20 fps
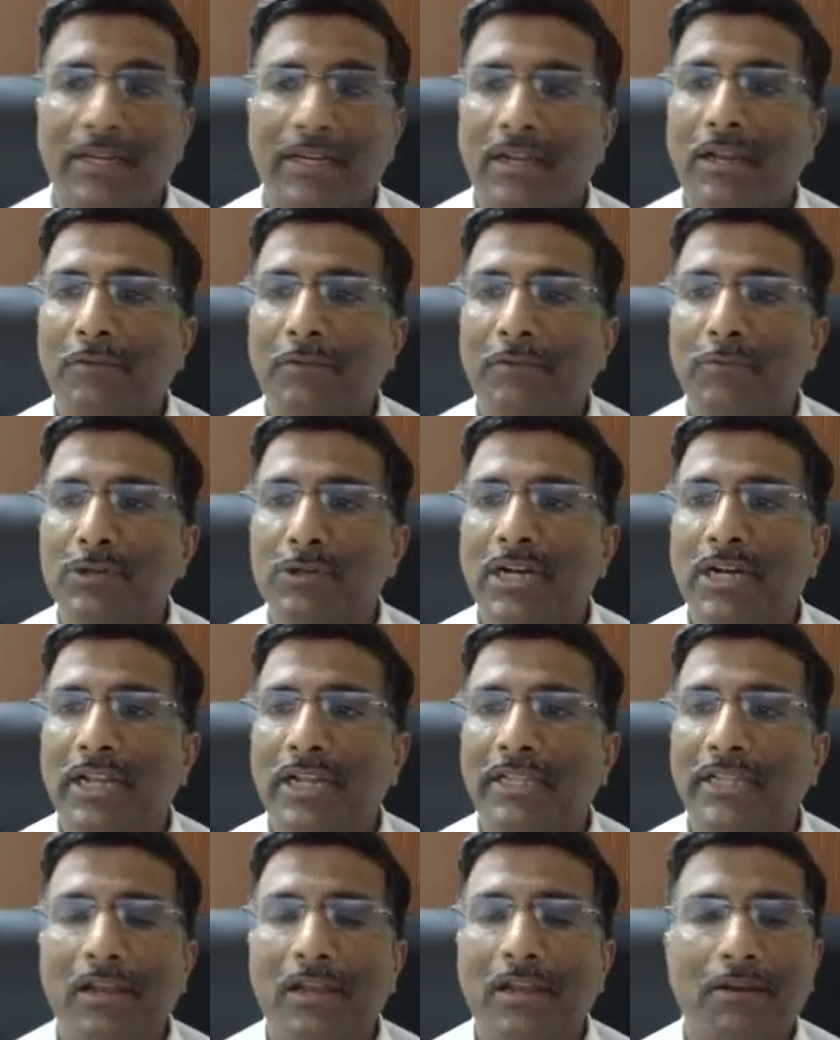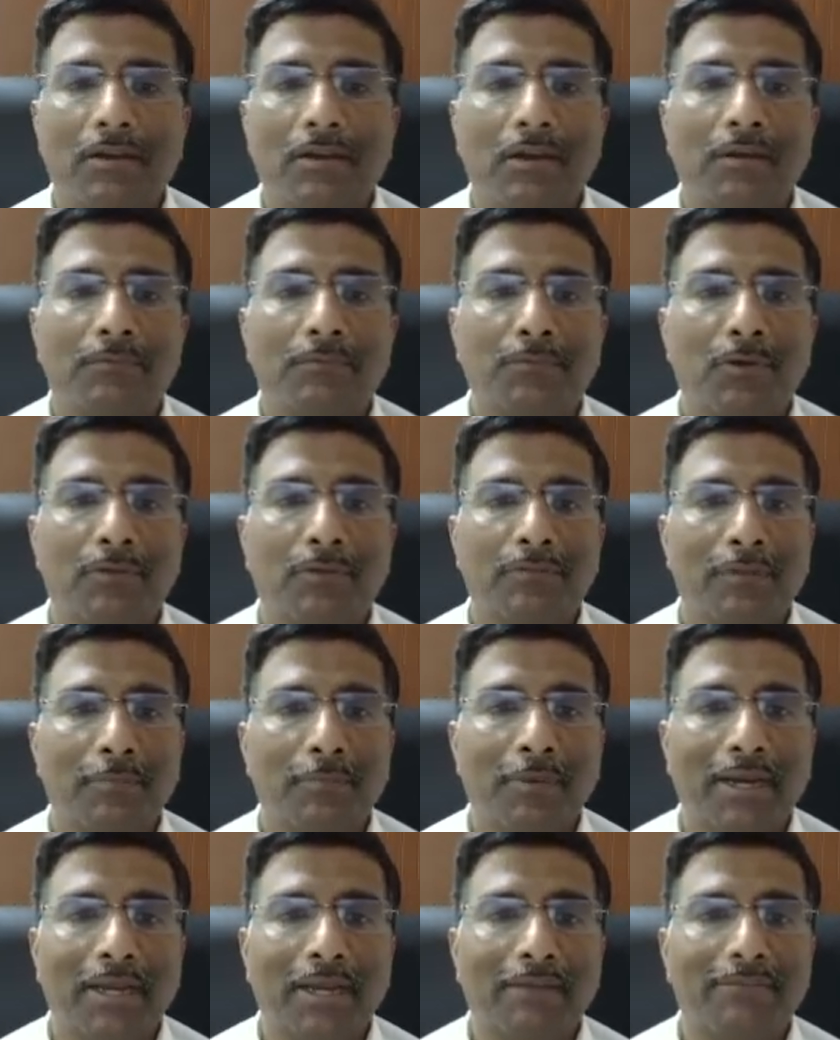Unfortunately, I think a few of
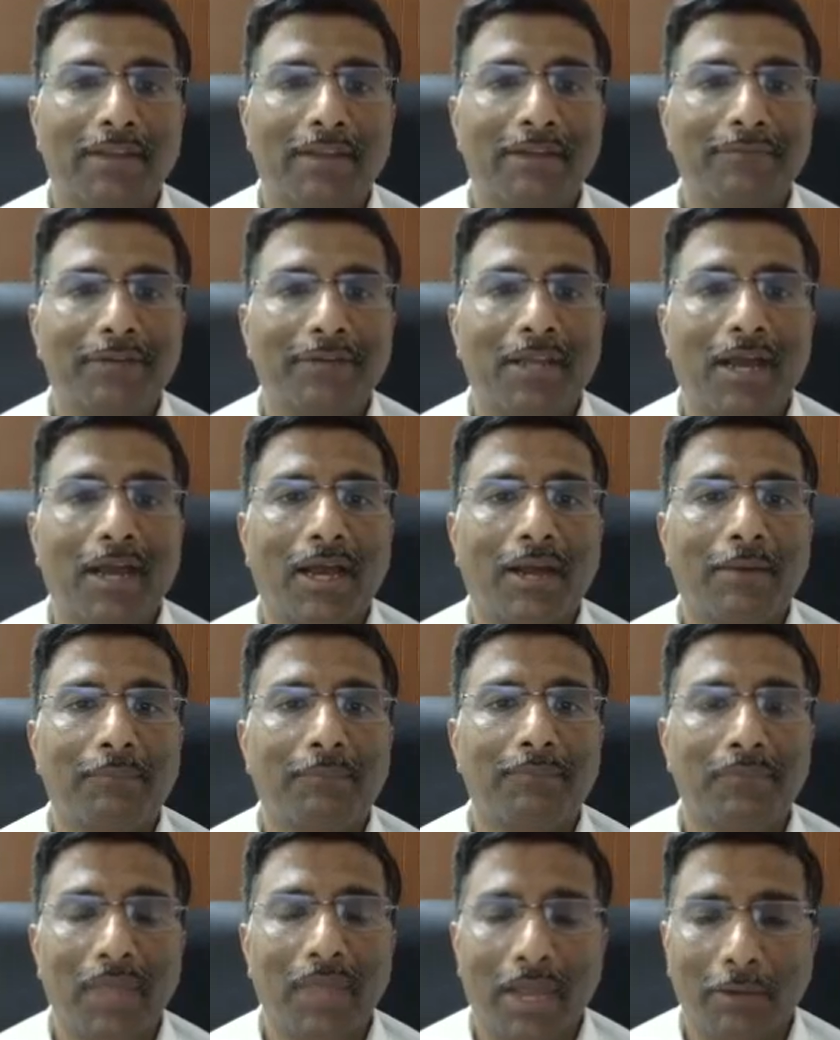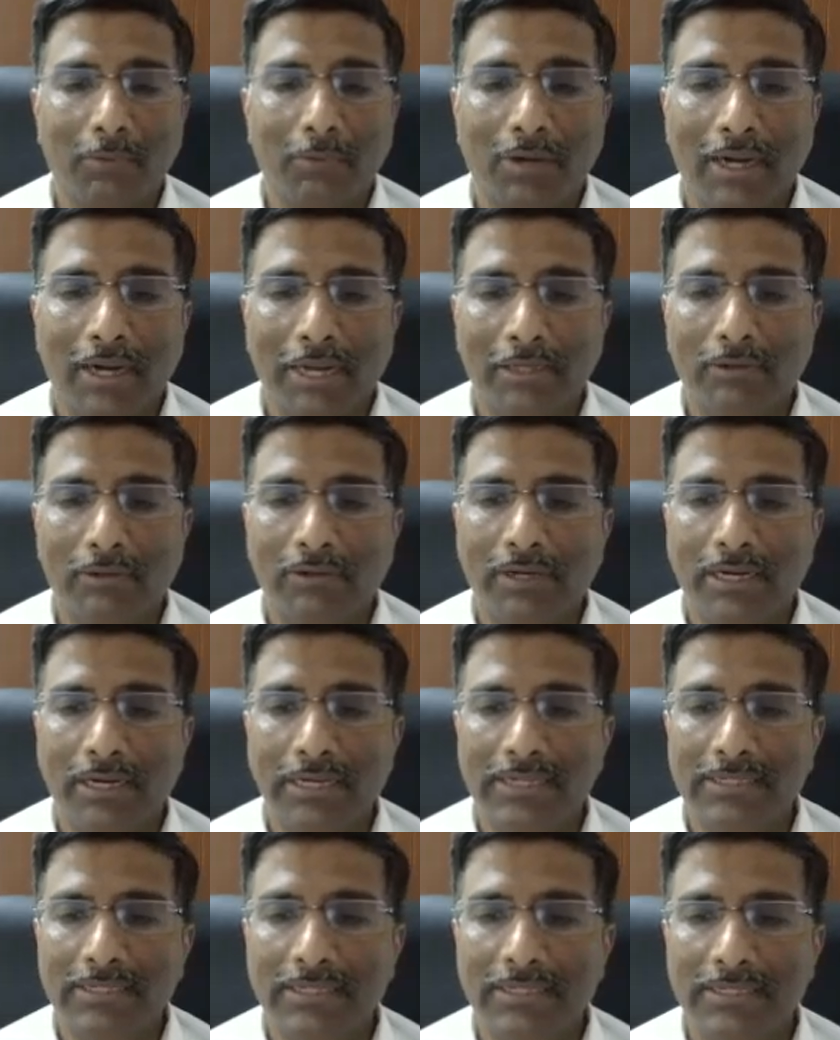them might have left. I would like to
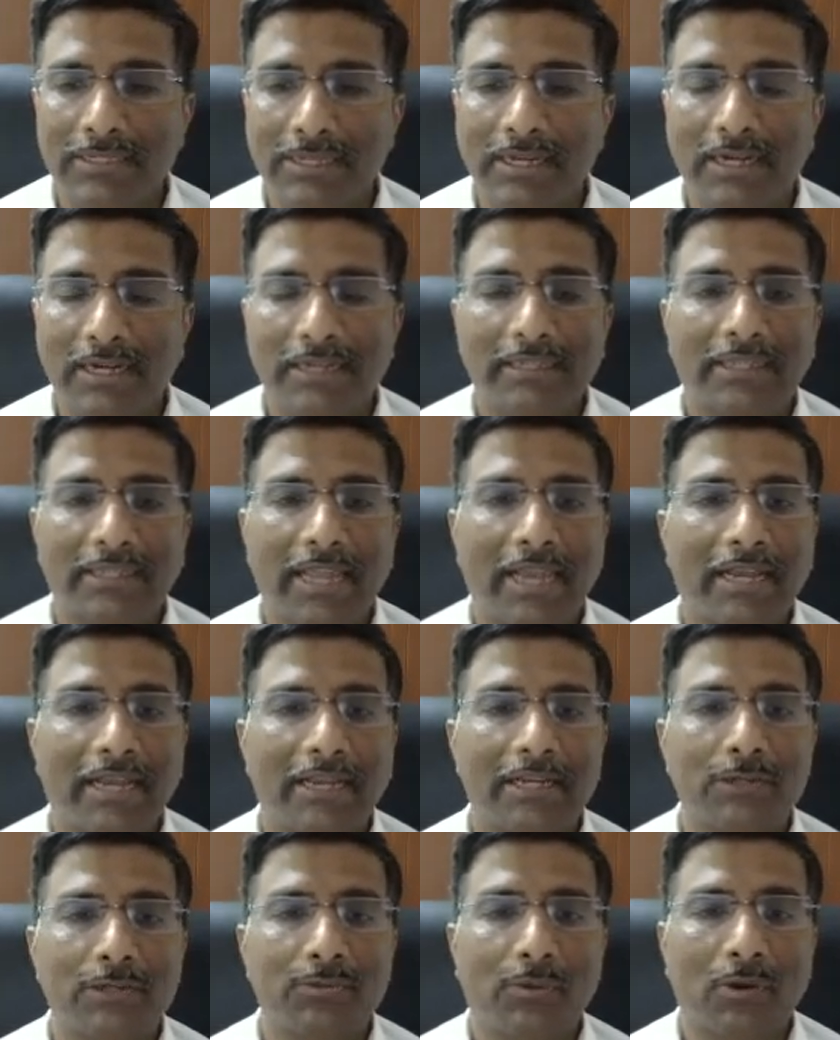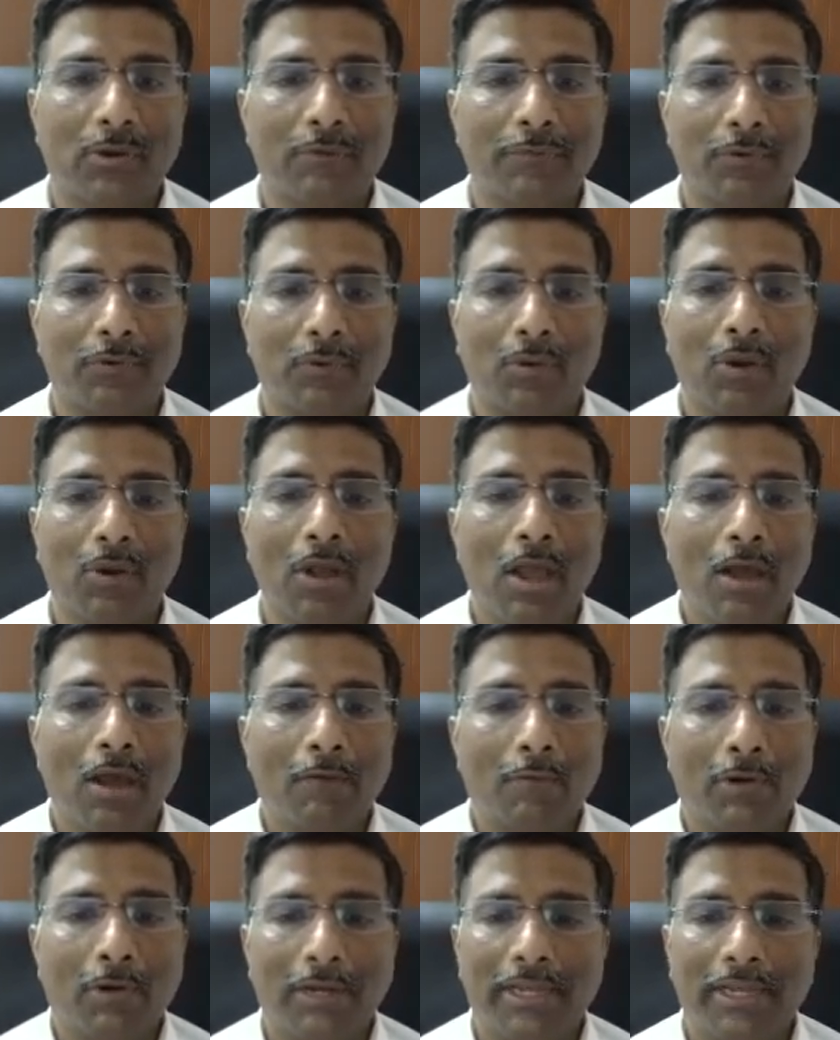really sincerely thank each one of you
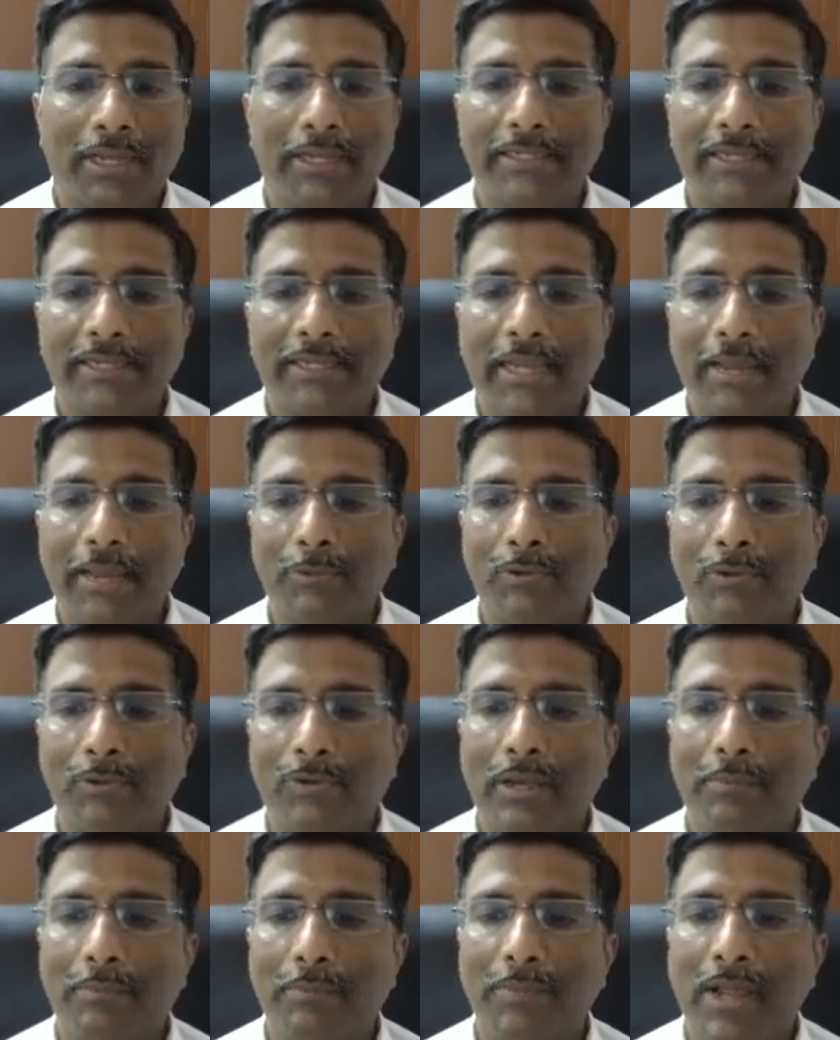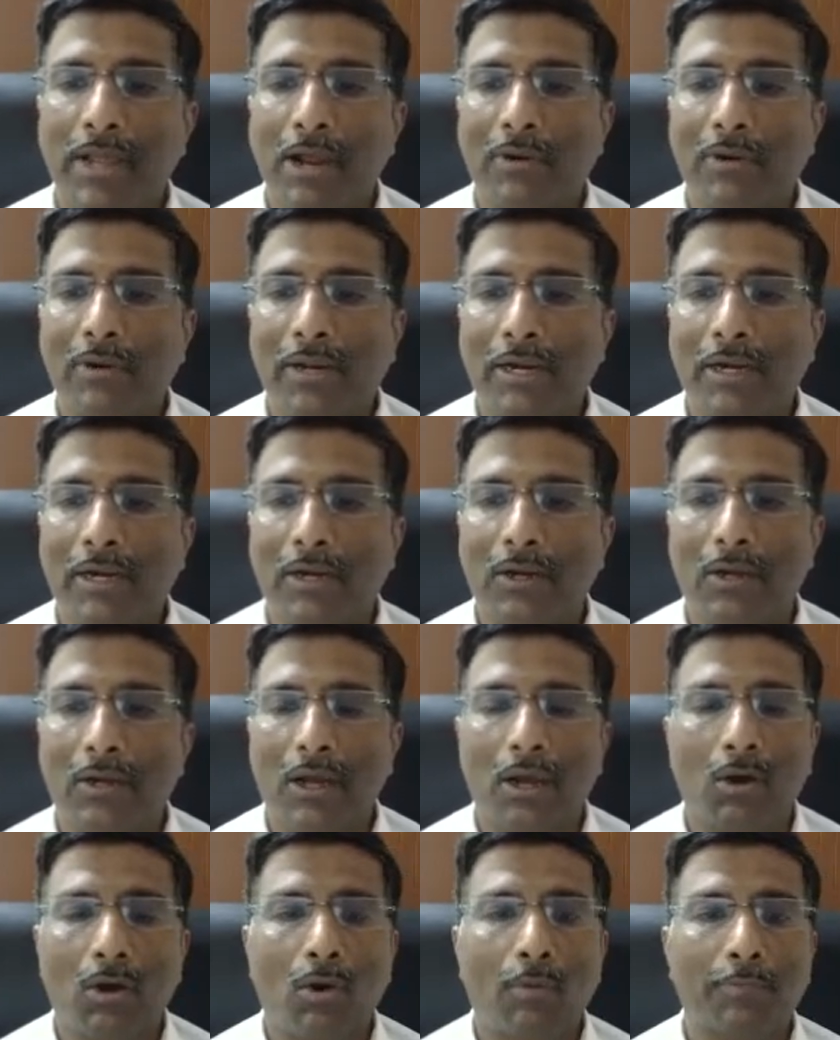for taking the time to hear me out, and
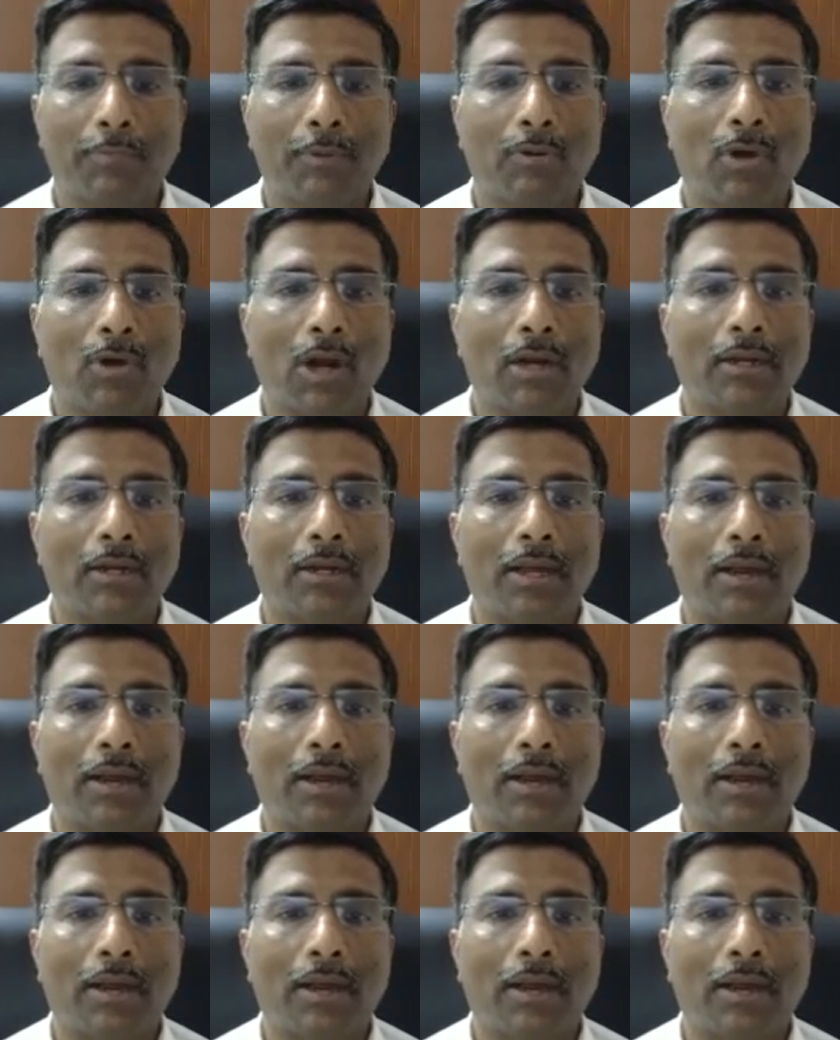hope you got